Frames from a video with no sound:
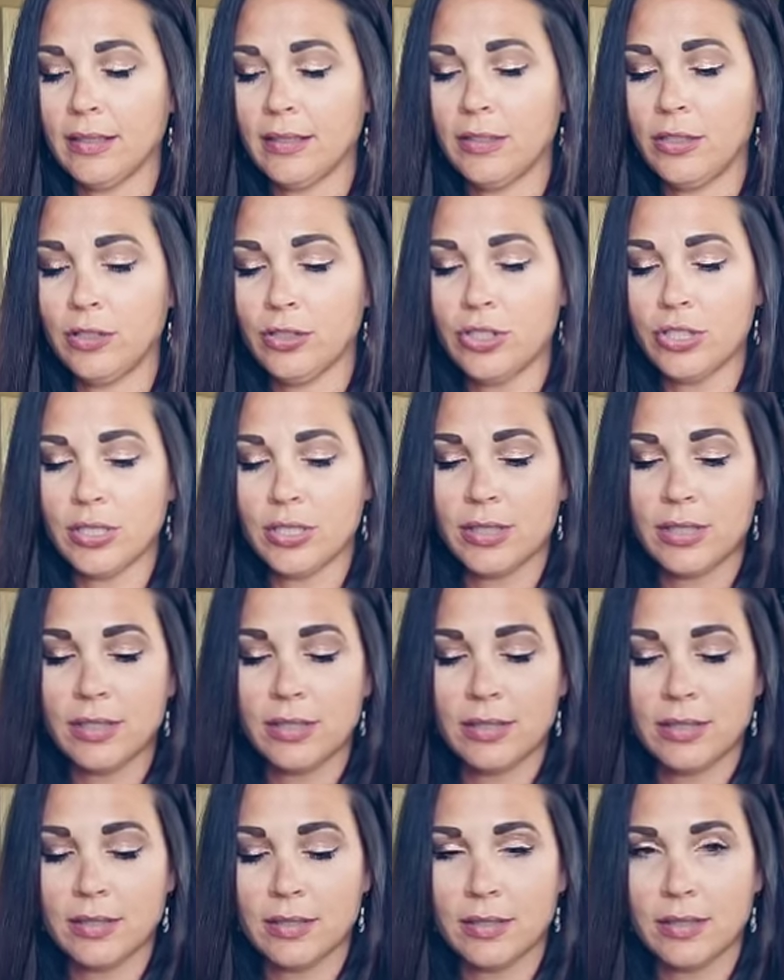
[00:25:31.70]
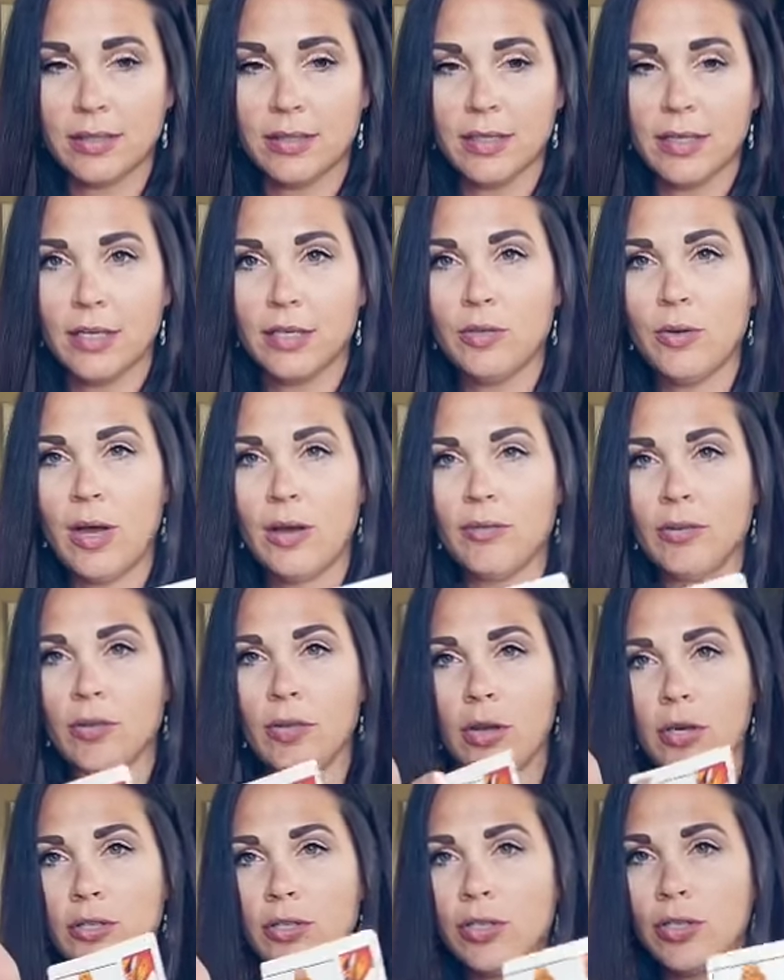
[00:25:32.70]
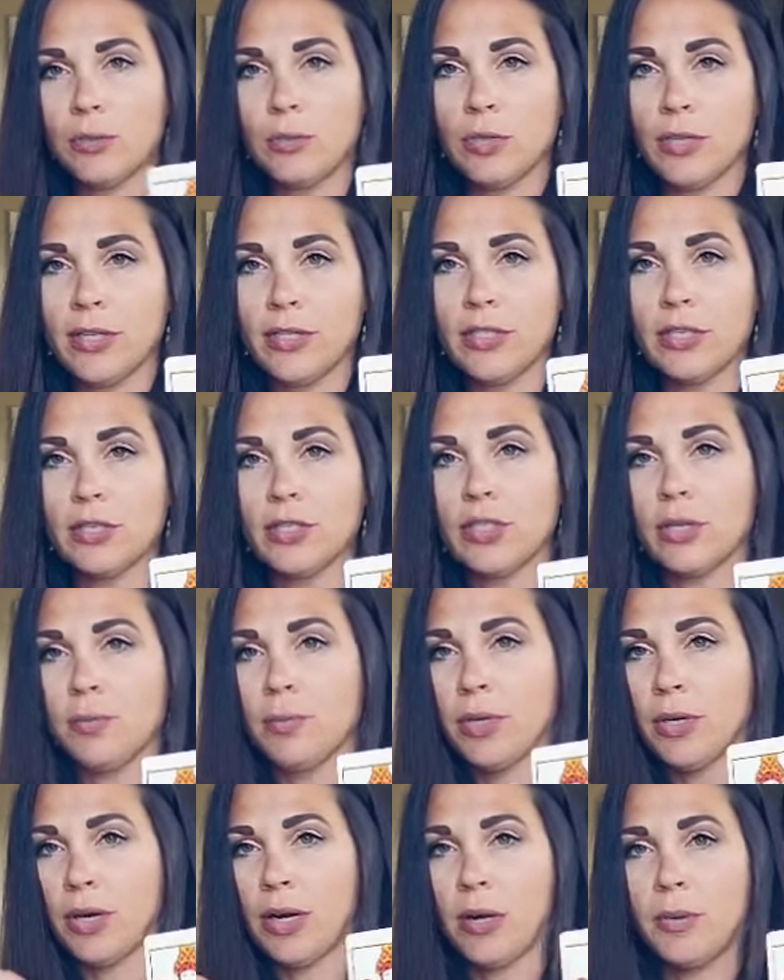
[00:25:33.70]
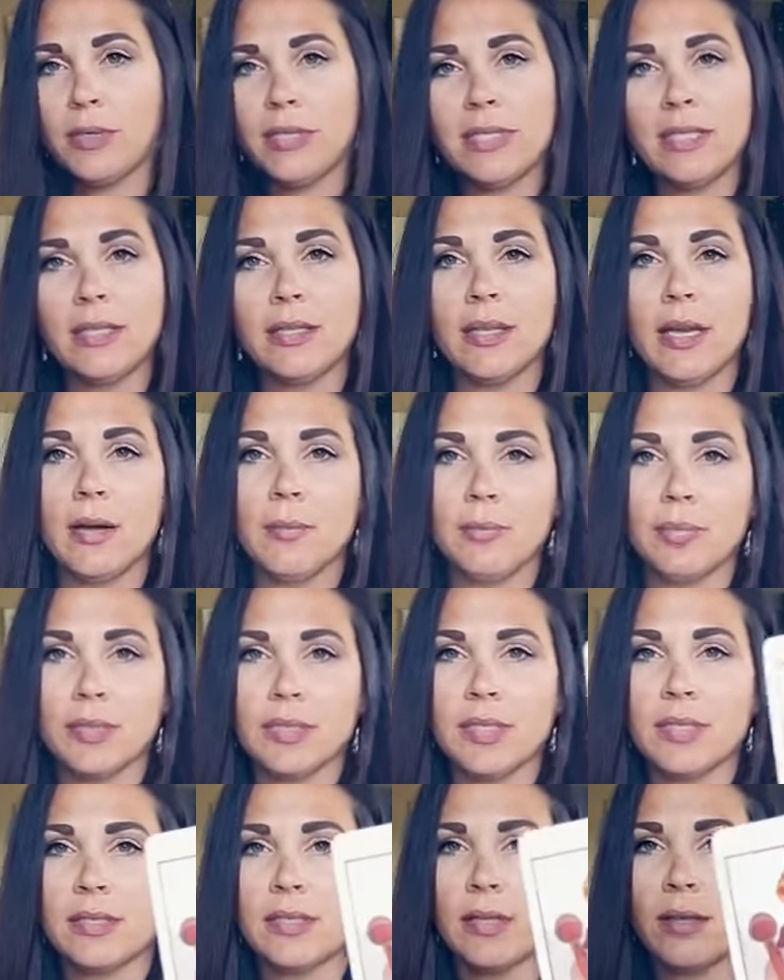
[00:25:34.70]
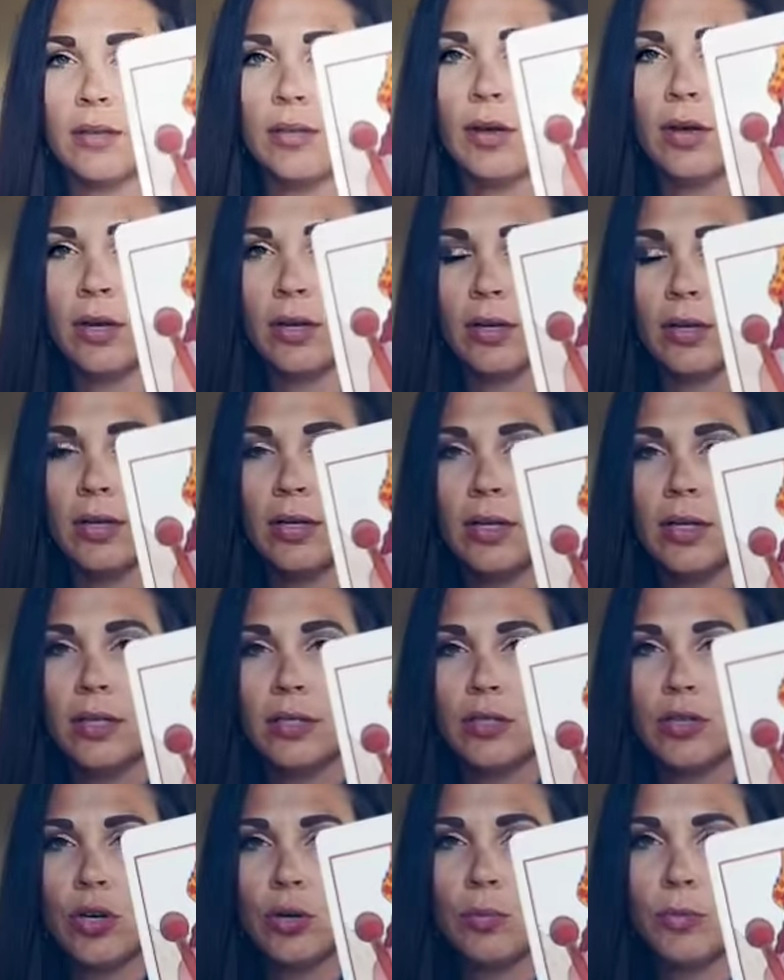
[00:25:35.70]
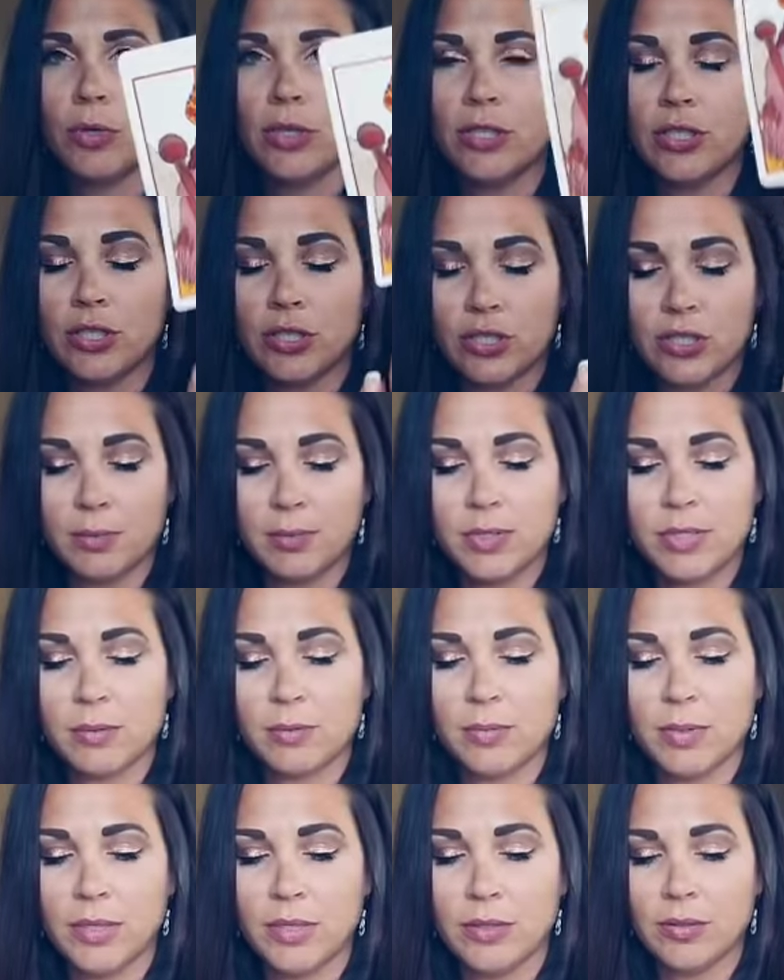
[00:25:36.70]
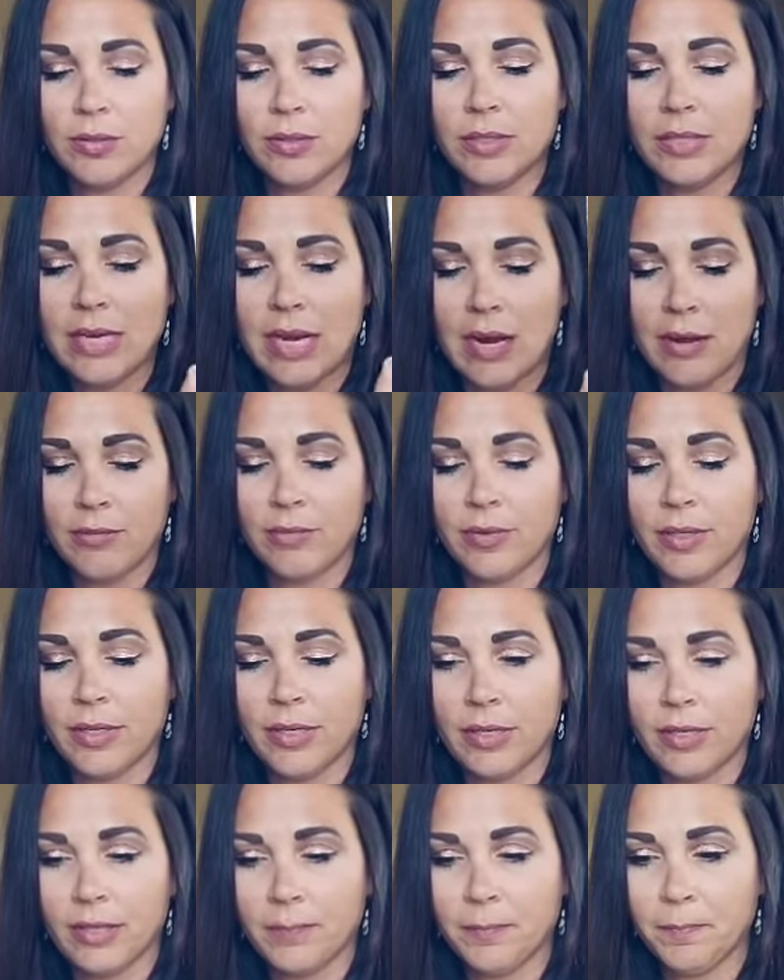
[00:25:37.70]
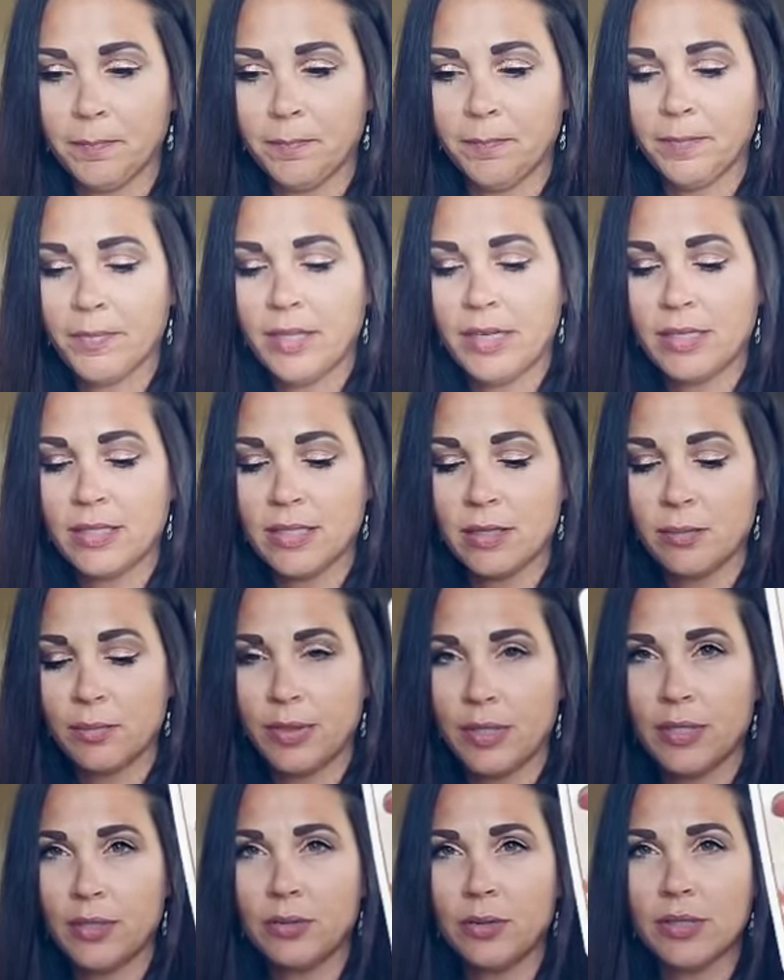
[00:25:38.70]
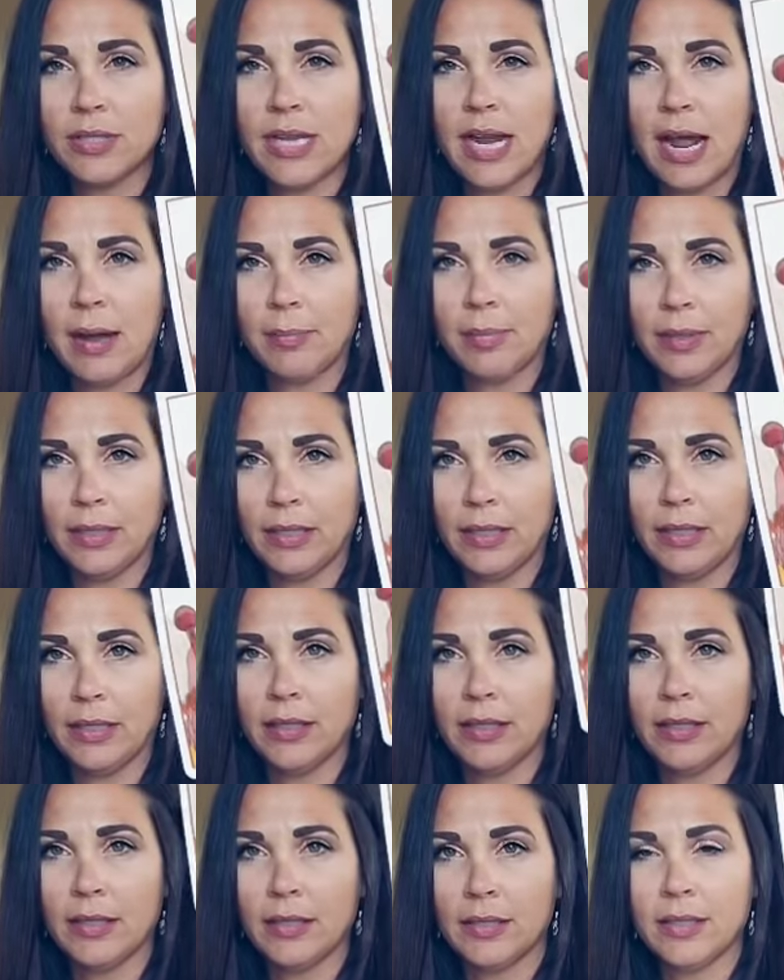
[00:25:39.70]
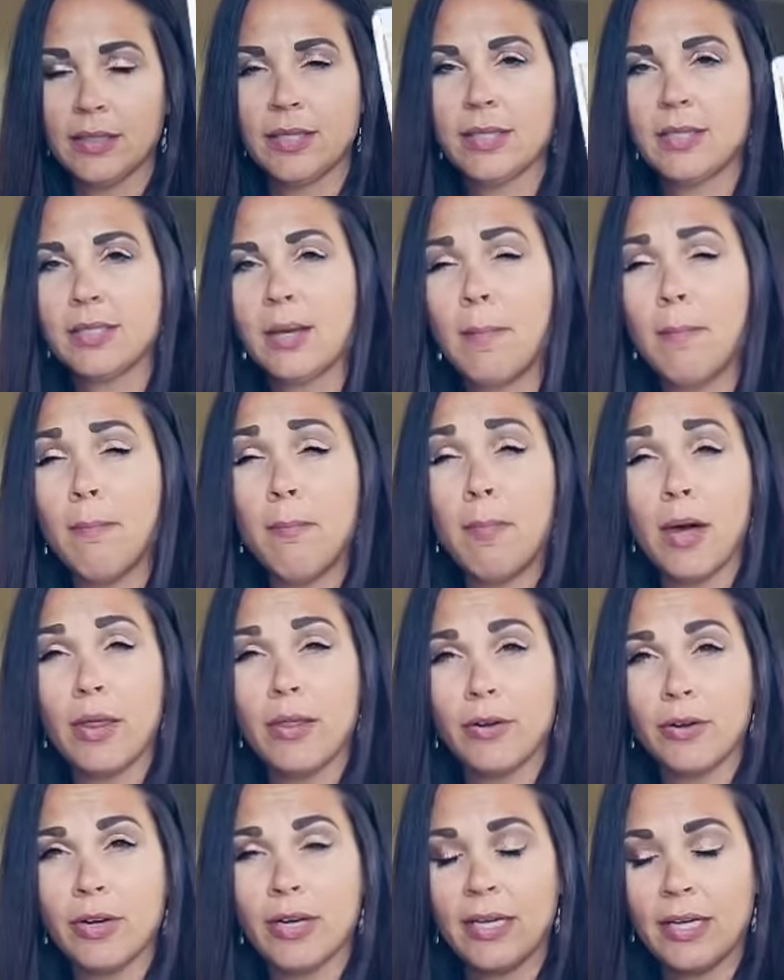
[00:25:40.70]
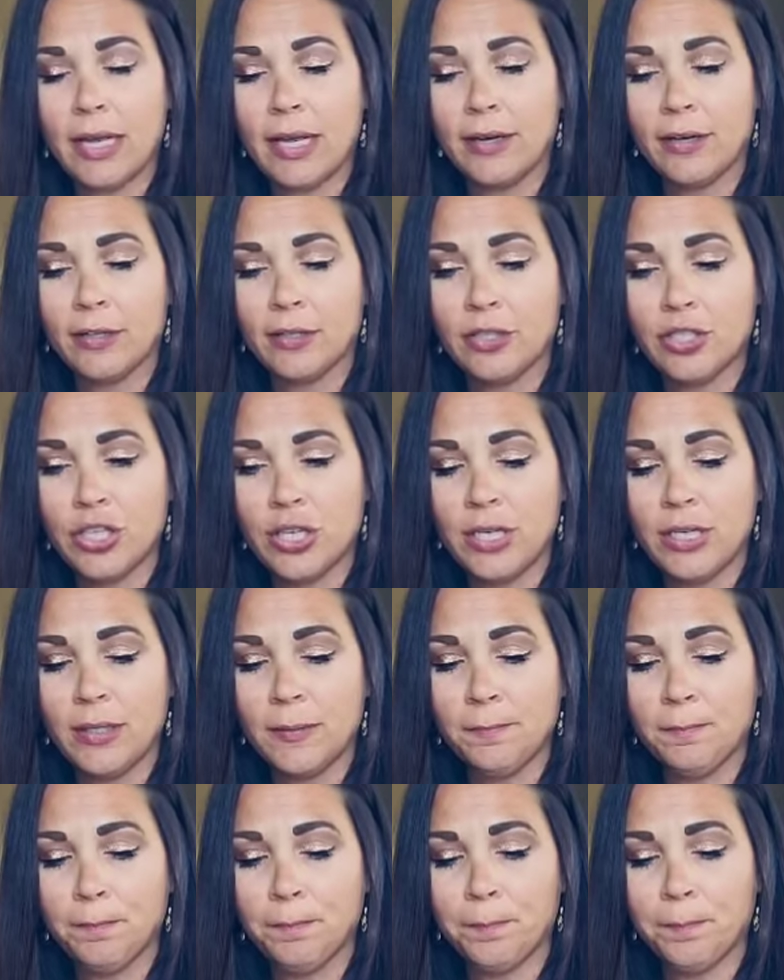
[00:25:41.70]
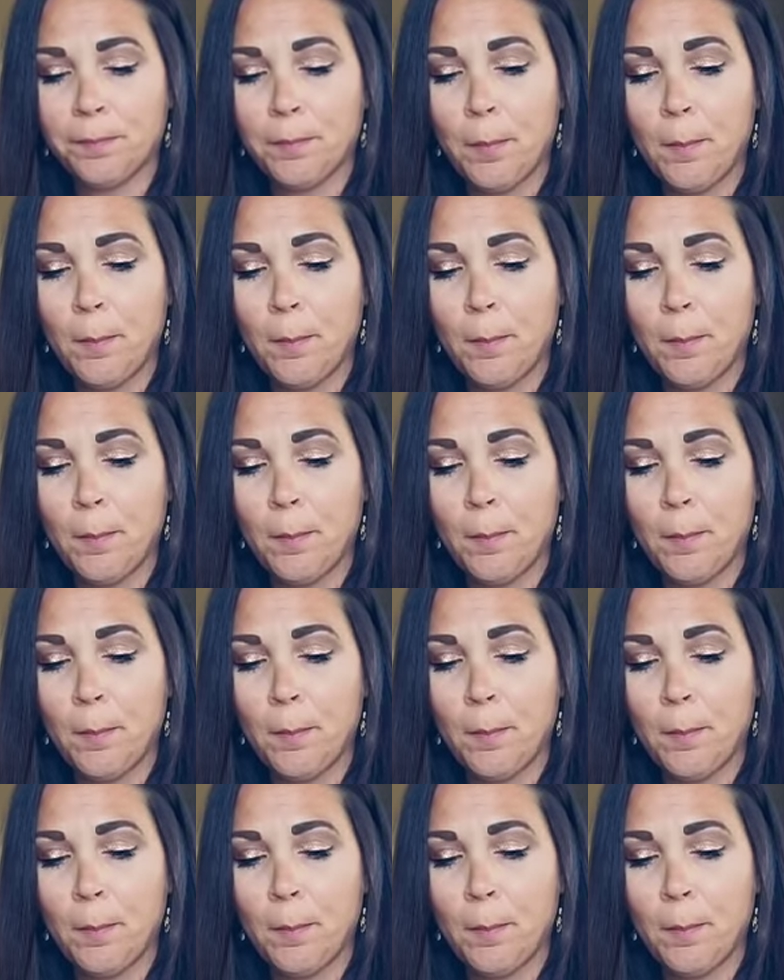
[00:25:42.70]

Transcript: you're just, you have a long-term relationship here. I always see the Empress as a long-term relationship, somebody who's confident, somebody who's happy. This is a mothering energy.